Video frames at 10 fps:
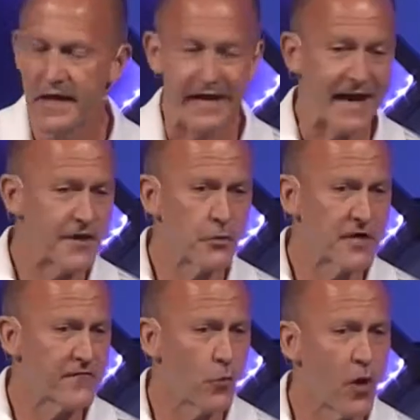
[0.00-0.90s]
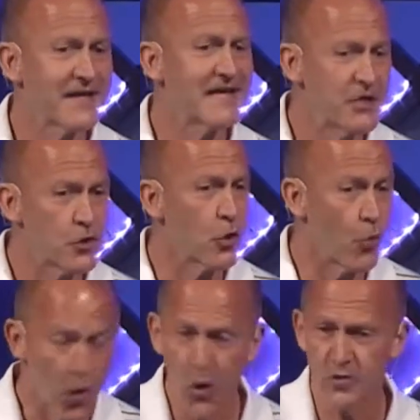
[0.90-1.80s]
And I don't ever want to hear a
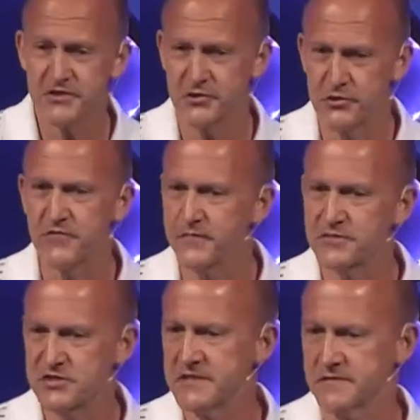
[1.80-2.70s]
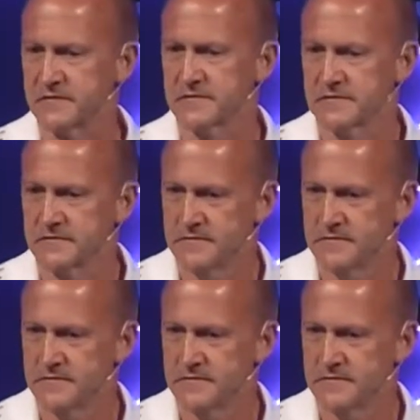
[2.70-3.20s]
woe to you from Jesus.